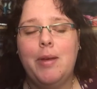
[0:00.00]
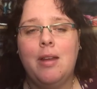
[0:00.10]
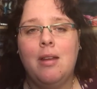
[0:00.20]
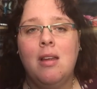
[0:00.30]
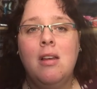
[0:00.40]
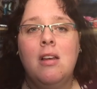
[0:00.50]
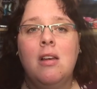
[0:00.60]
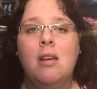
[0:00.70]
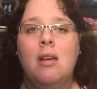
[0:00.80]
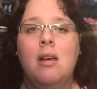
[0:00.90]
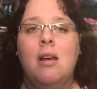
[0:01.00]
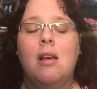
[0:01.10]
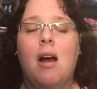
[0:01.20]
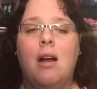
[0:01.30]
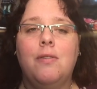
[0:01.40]
been
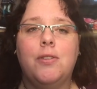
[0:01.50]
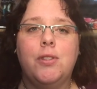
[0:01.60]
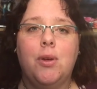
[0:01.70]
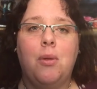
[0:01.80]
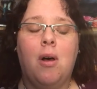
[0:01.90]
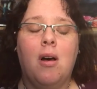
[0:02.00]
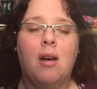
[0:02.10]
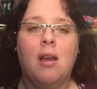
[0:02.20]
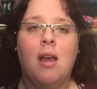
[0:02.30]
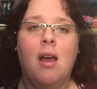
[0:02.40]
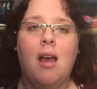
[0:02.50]
gone for so long.